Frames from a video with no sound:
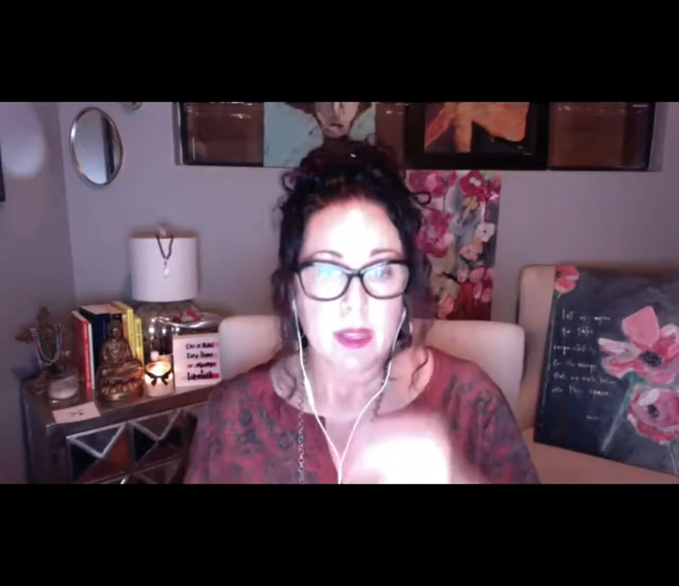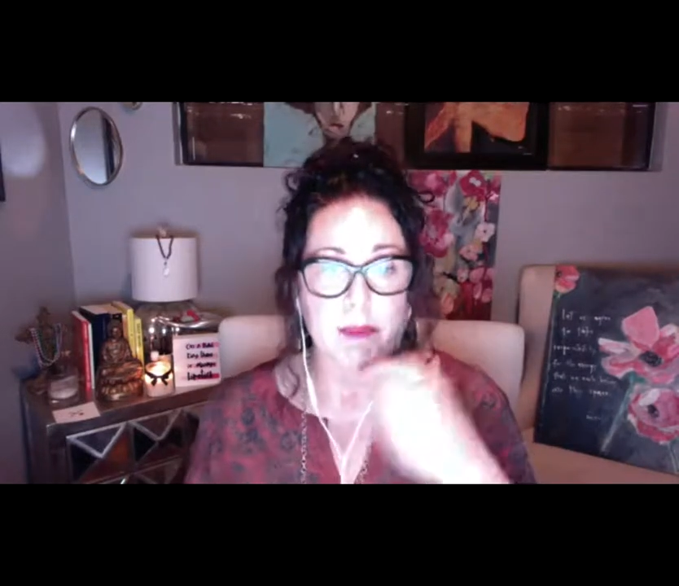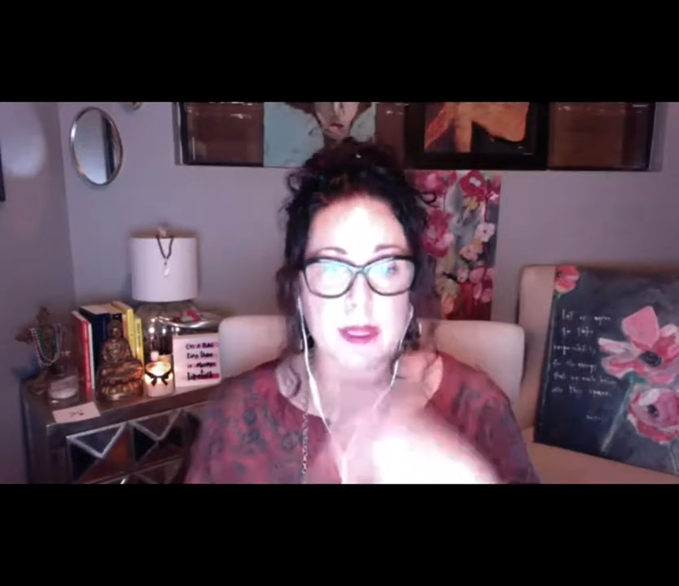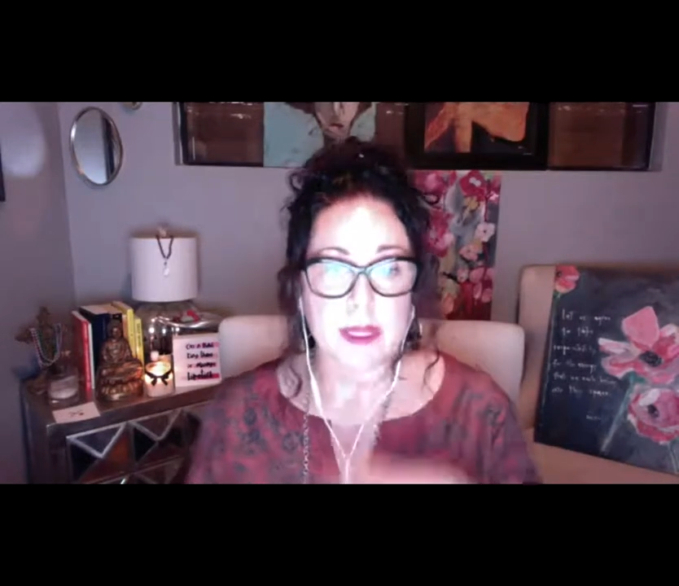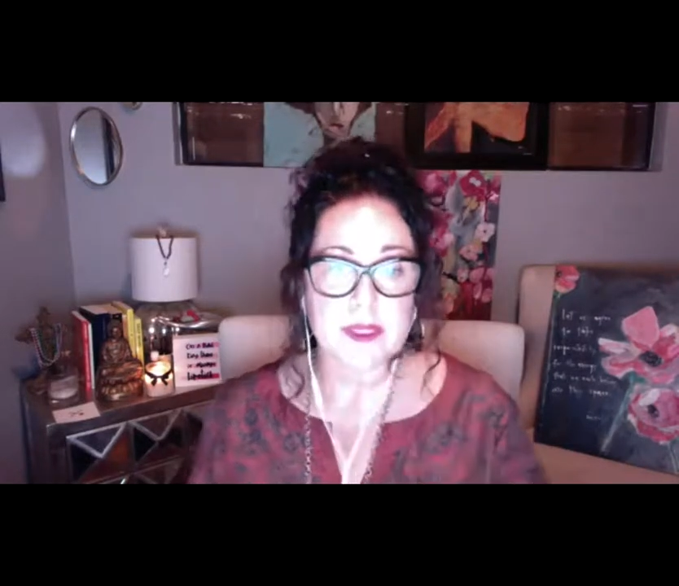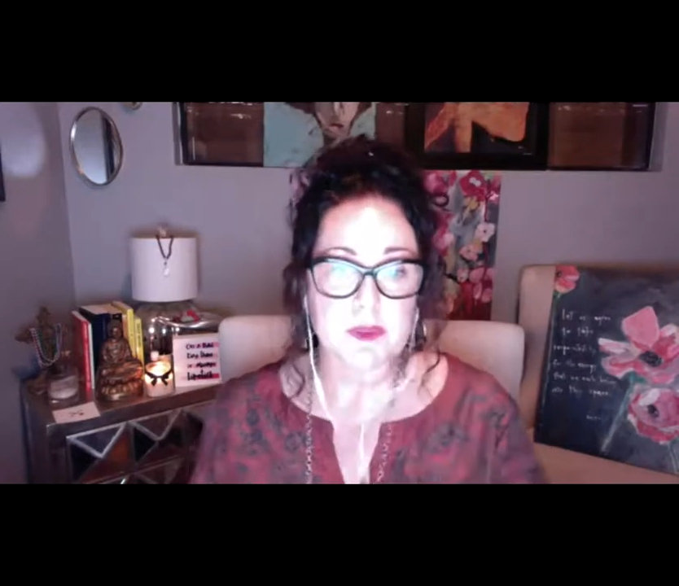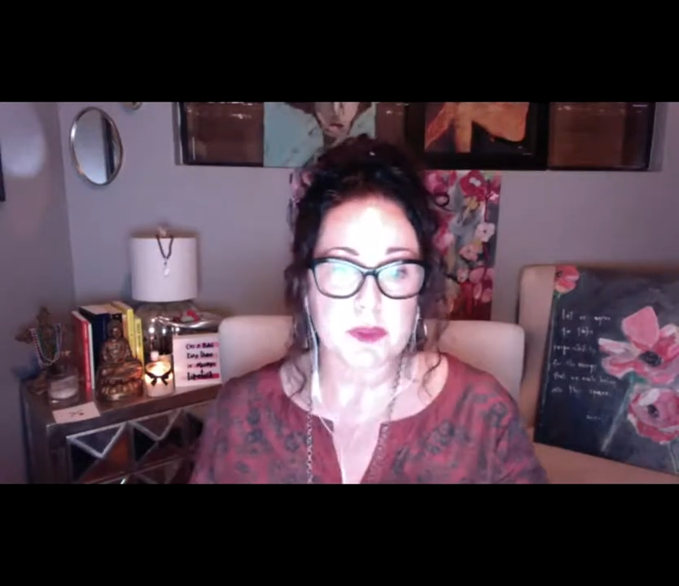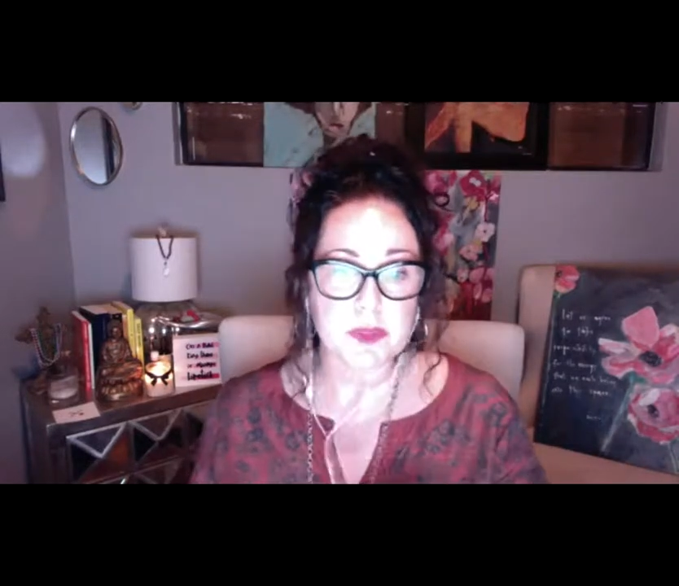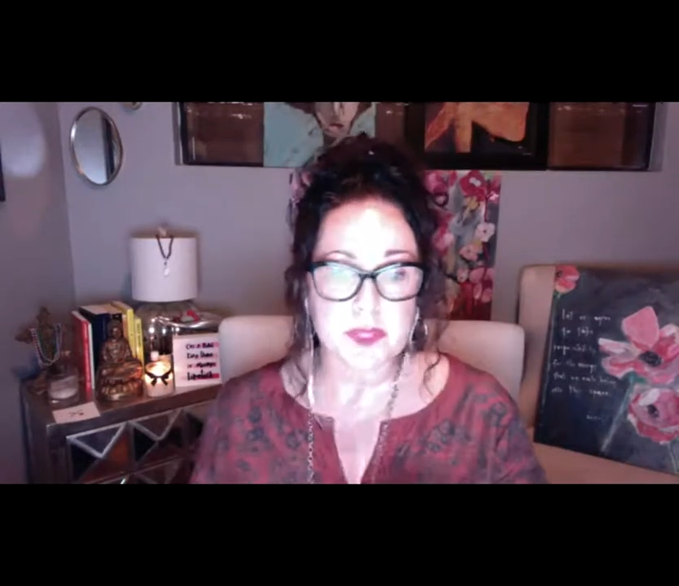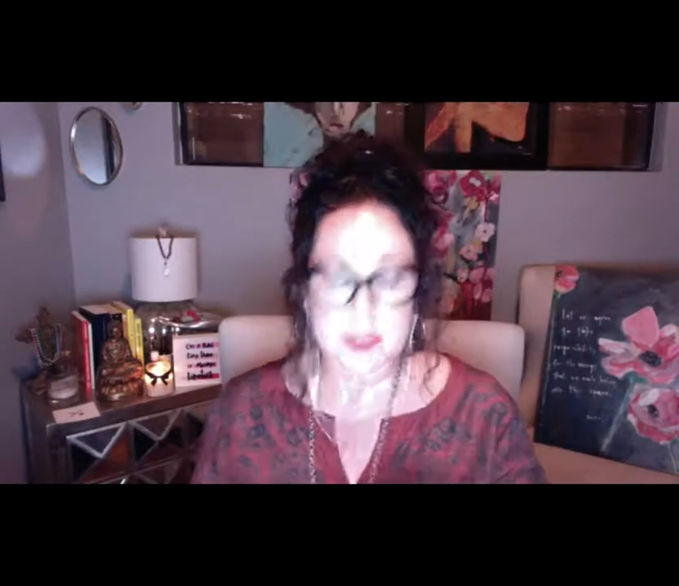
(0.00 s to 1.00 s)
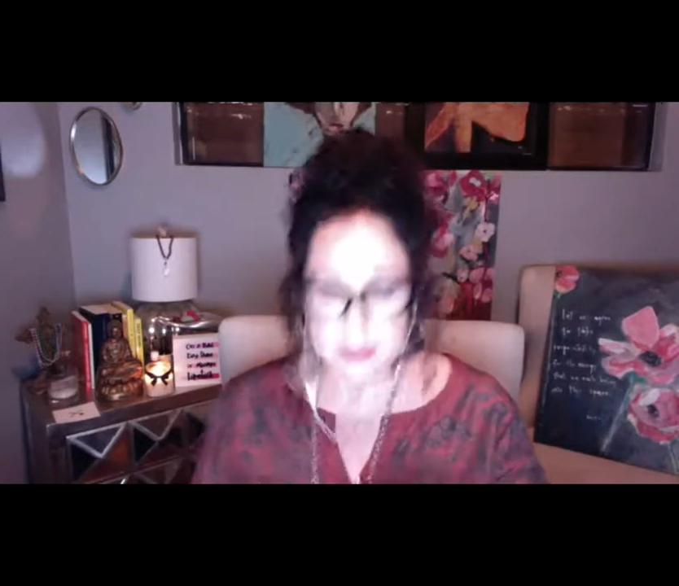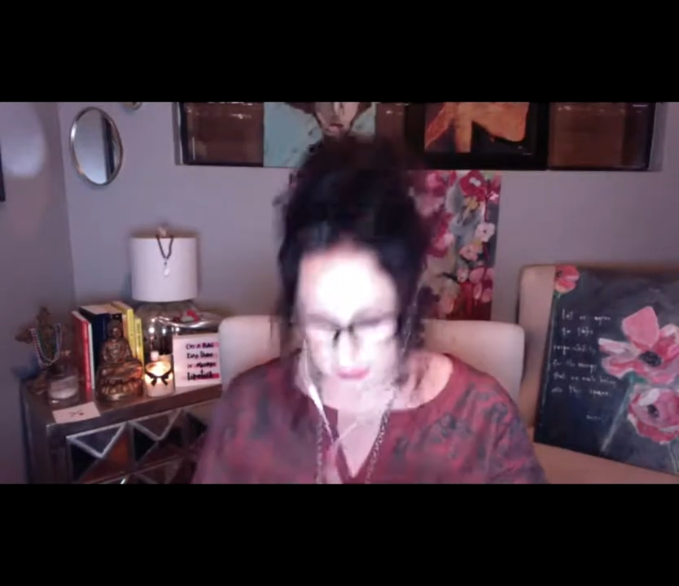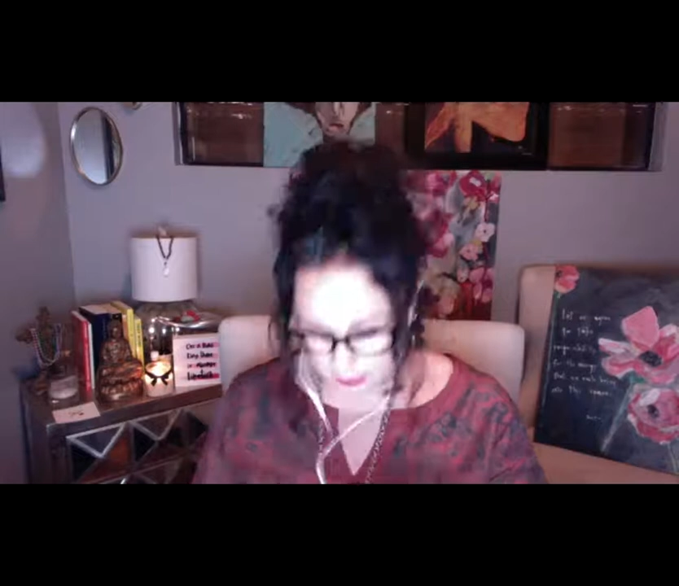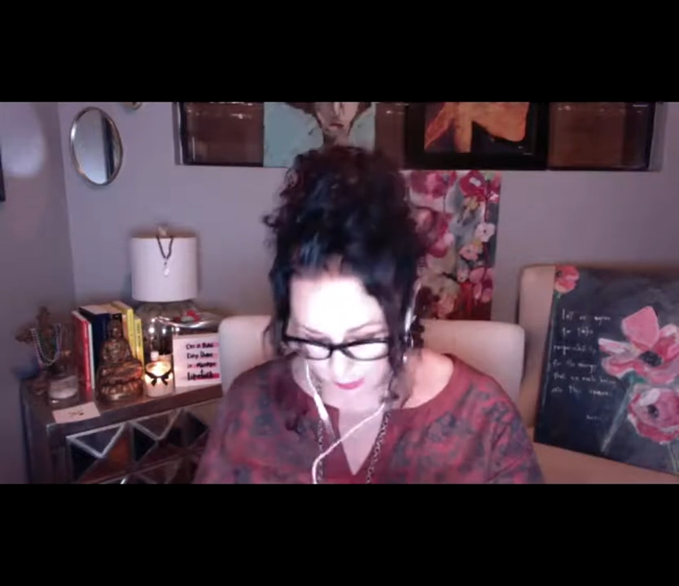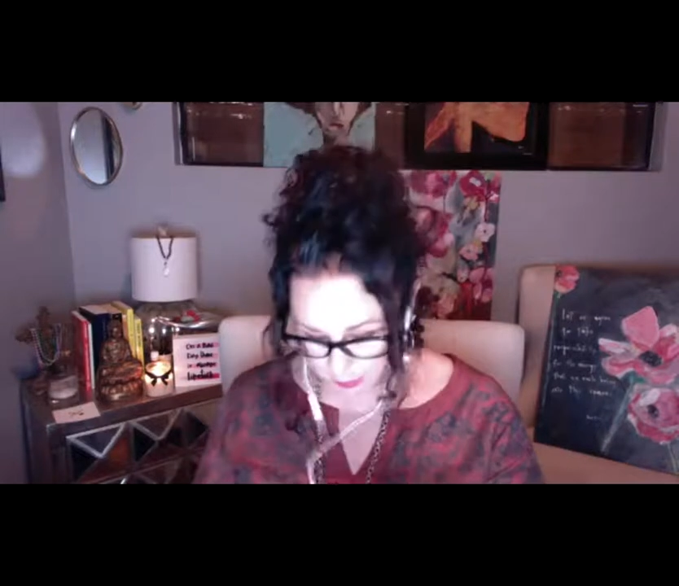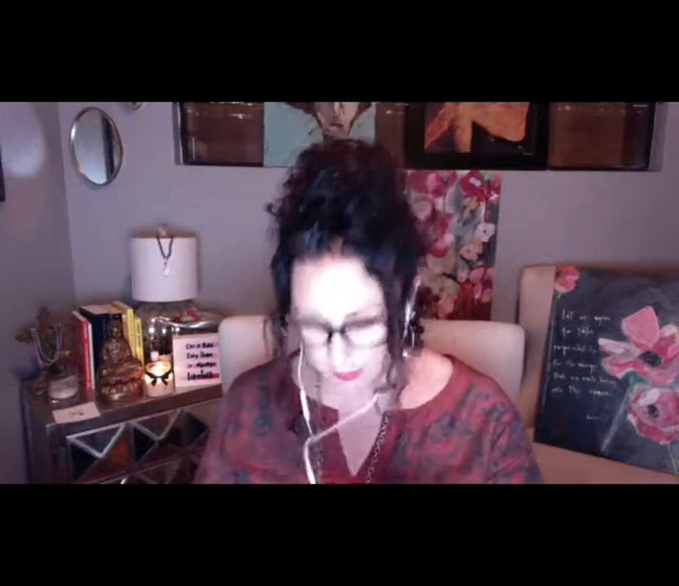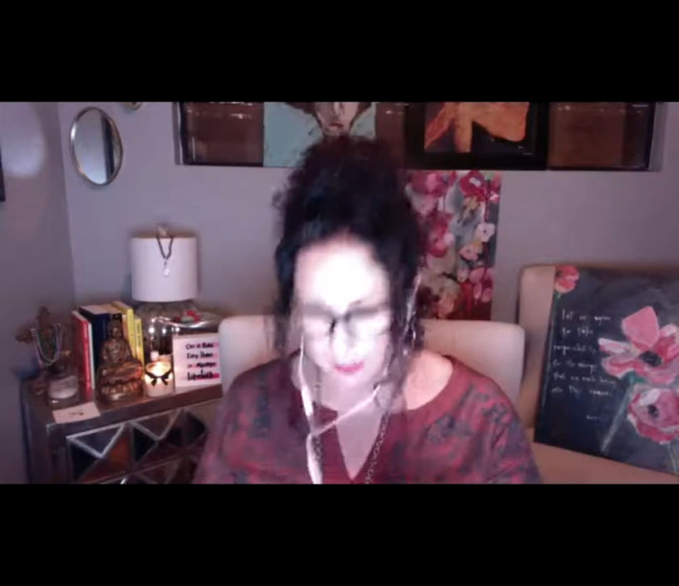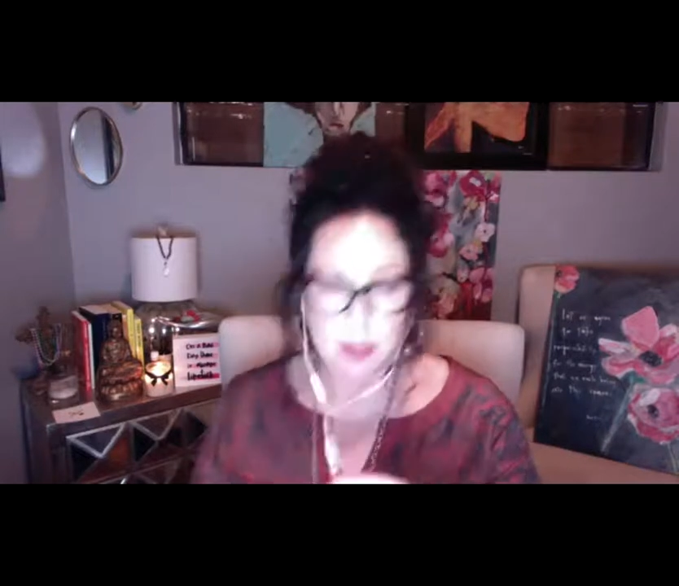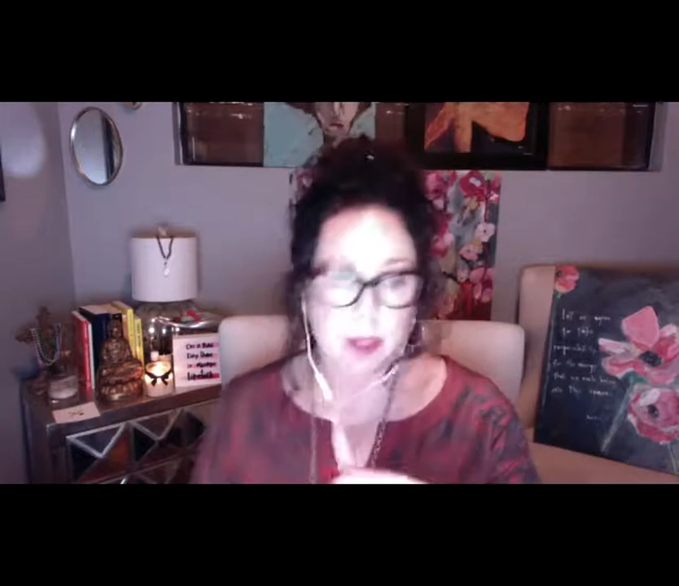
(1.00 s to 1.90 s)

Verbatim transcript: My husband was telling me